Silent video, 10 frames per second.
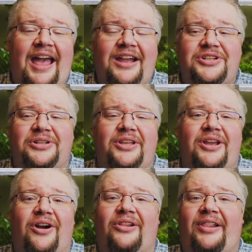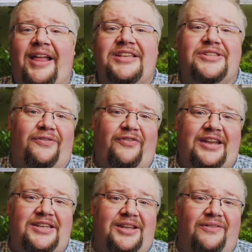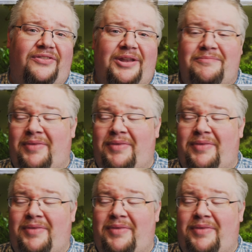actually are less effective than